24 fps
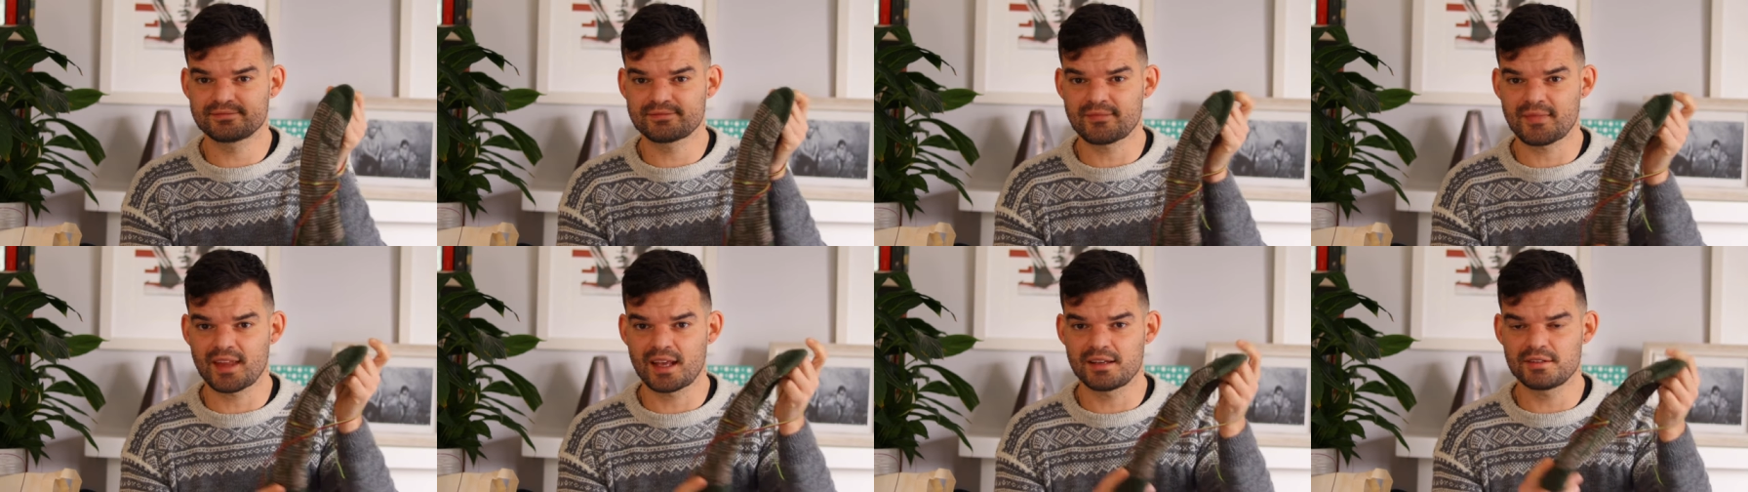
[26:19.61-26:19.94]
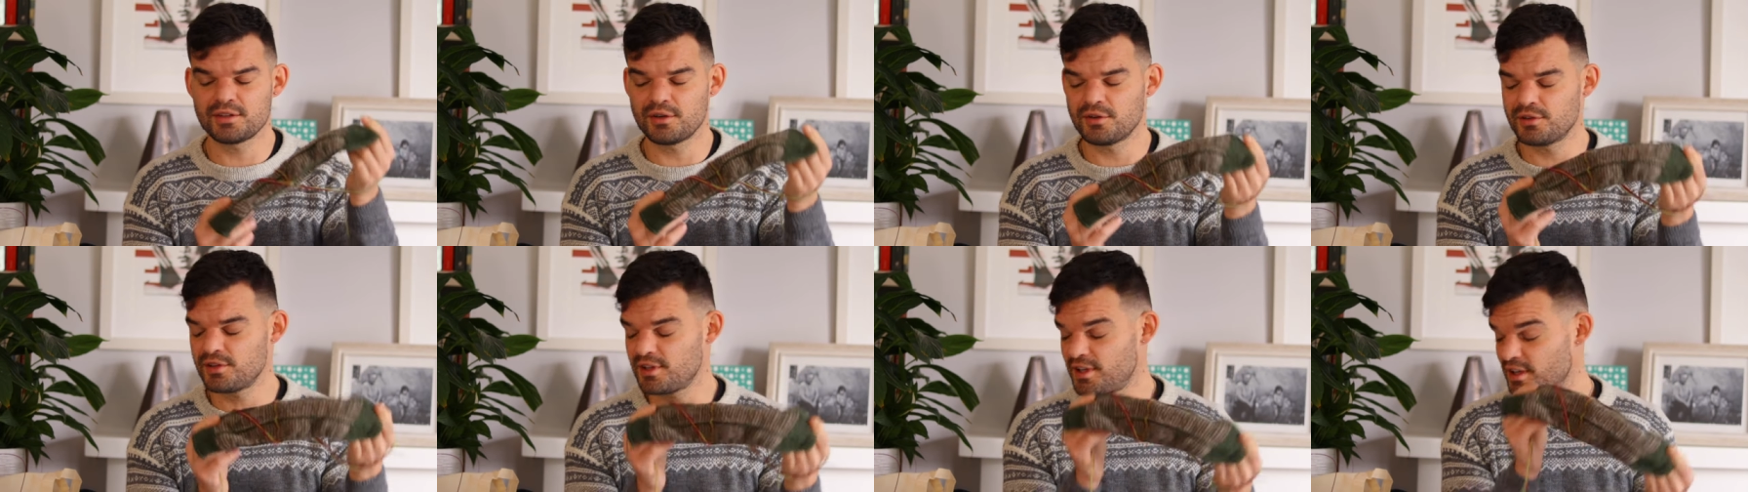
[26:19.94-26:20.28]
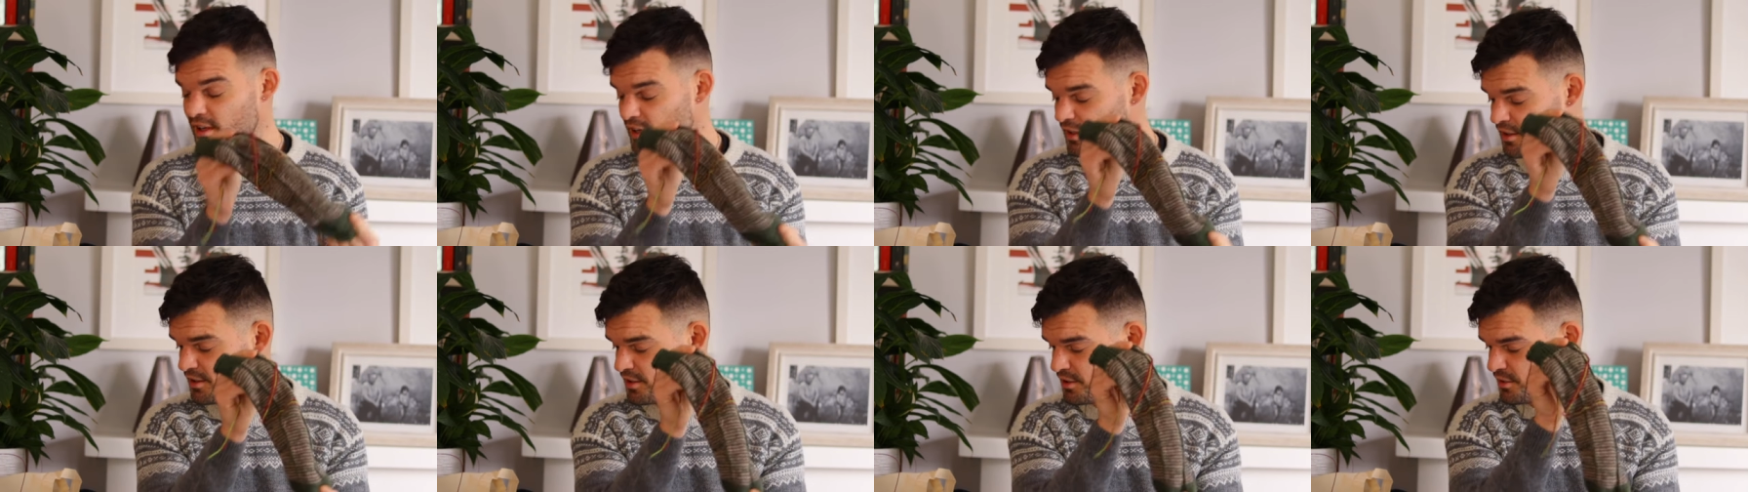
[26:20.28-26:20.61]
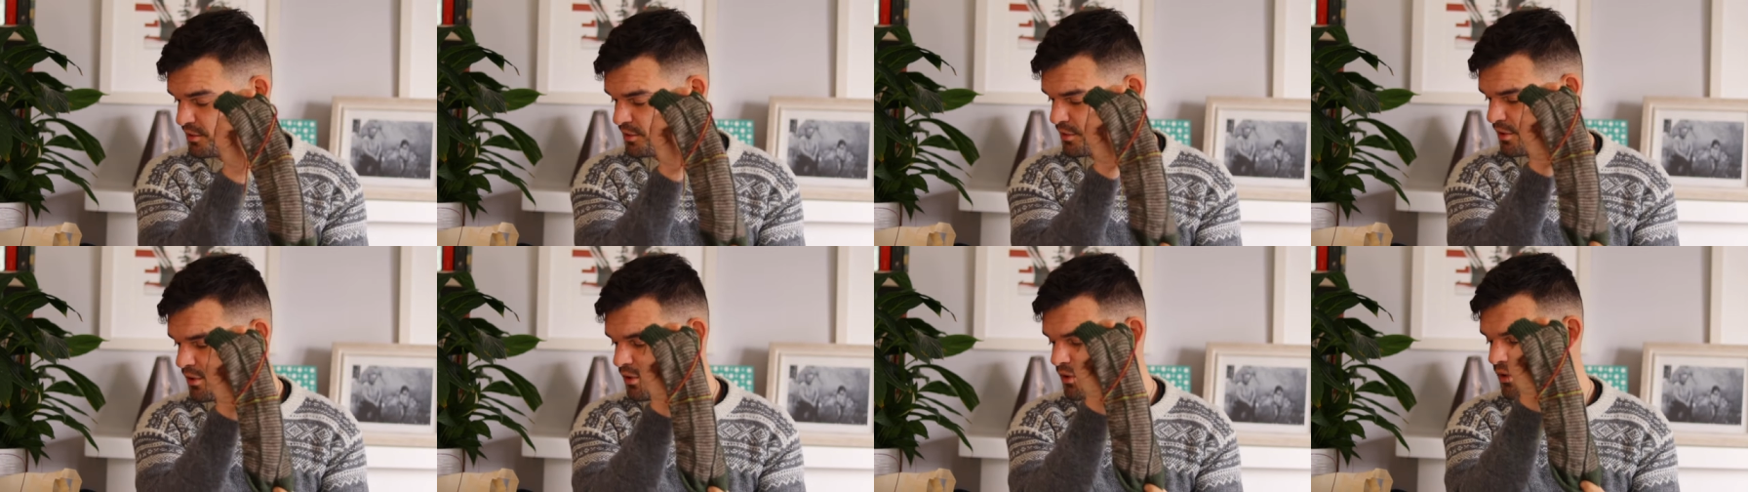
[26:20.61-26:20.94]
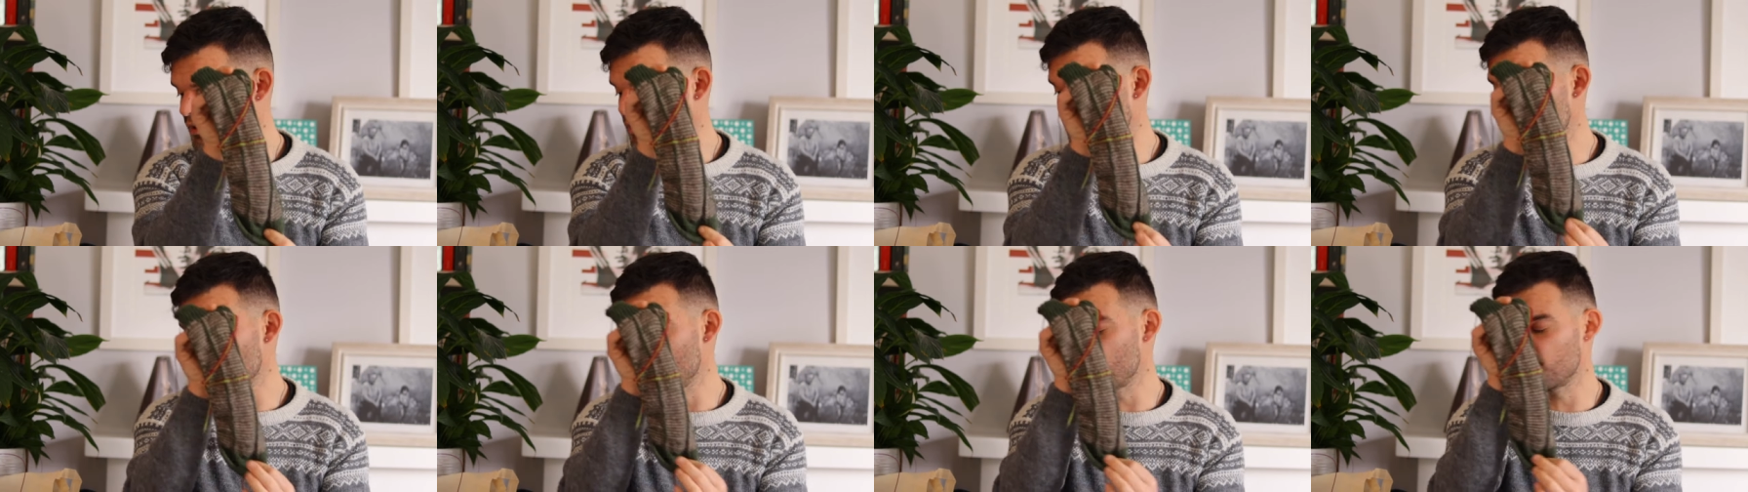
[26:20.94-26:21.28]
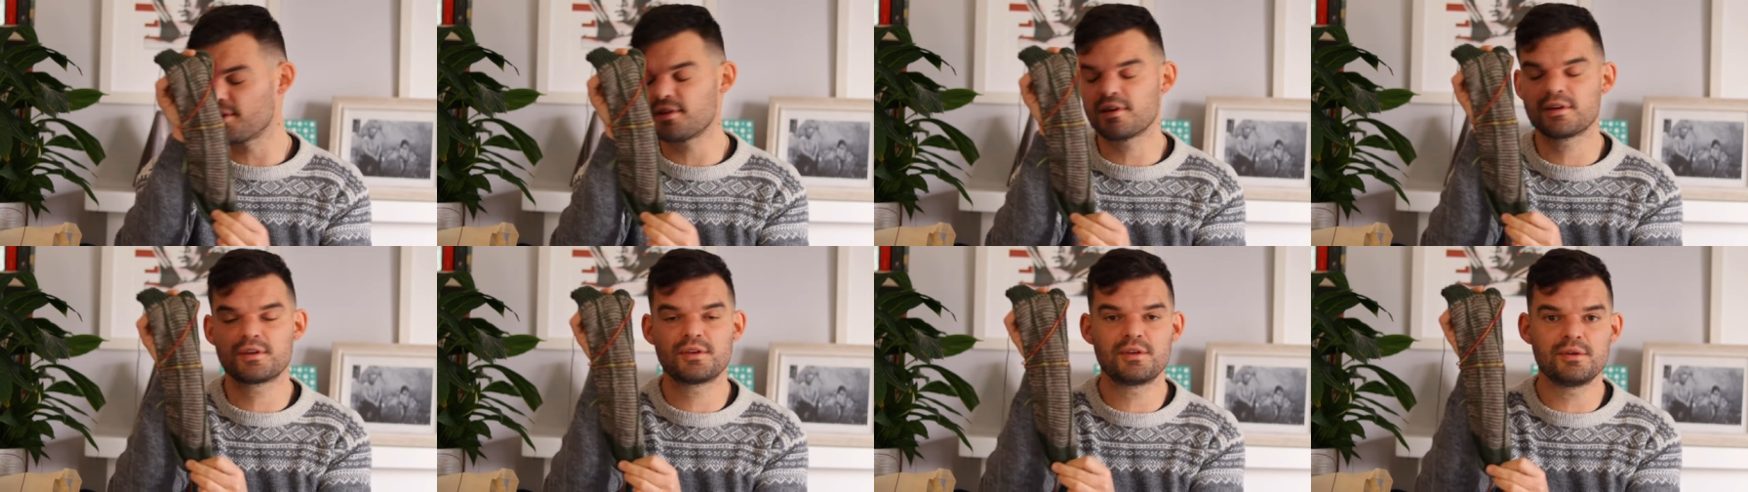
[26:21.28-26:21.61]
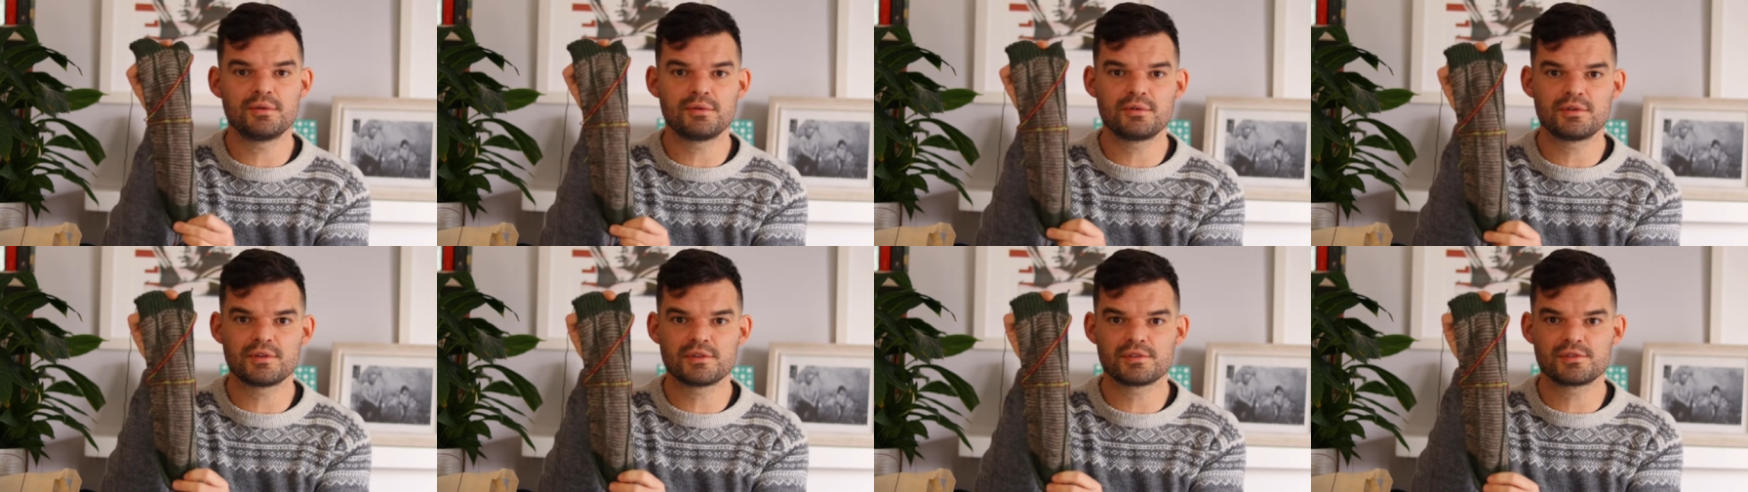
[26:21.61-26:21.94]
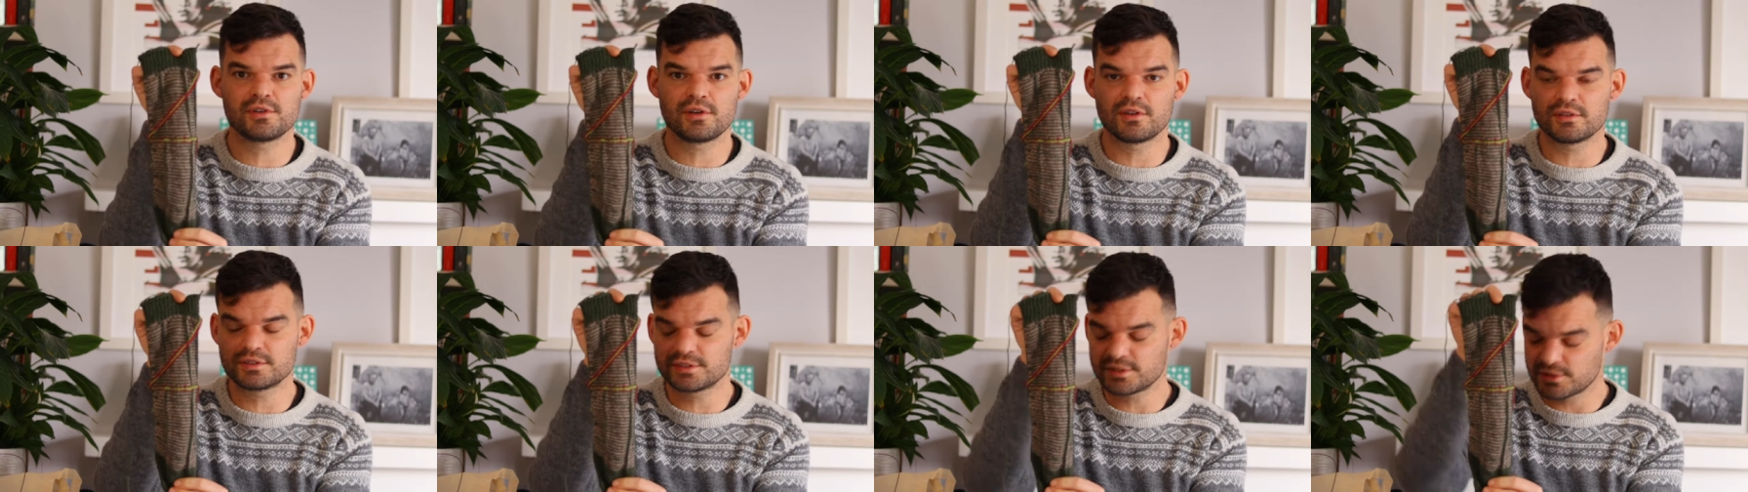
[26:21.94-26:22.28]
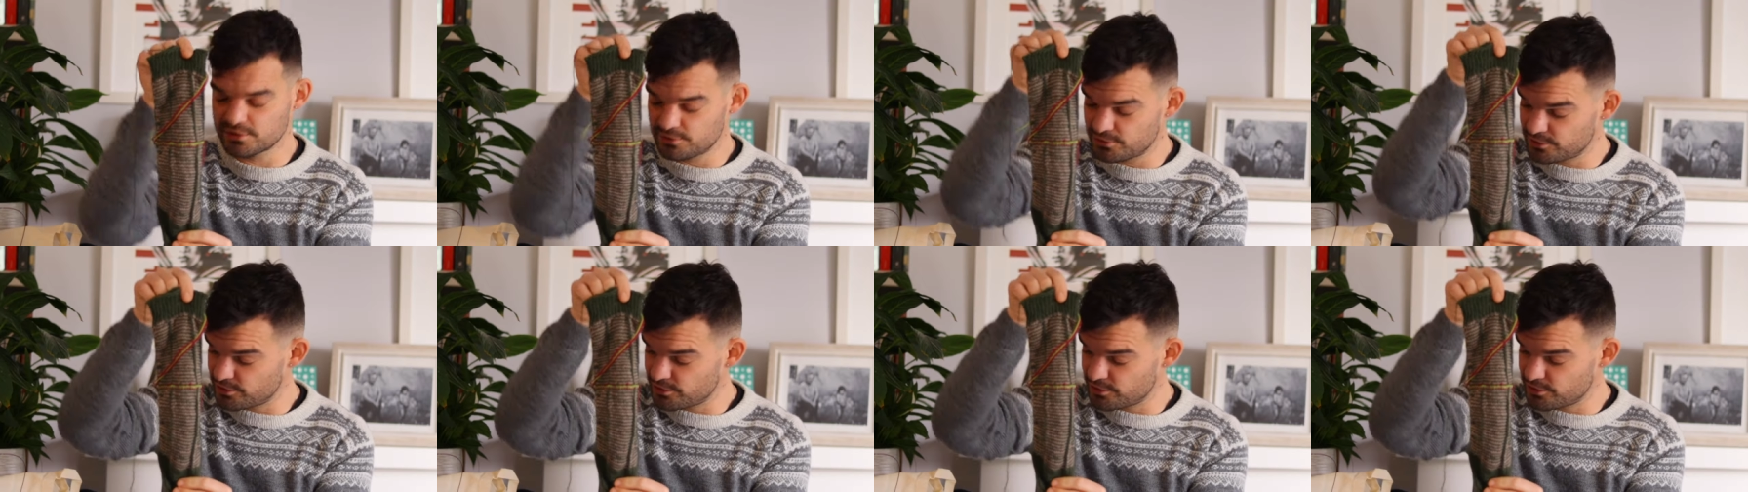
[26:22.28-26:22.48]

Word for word: So here you go with the Curious Socks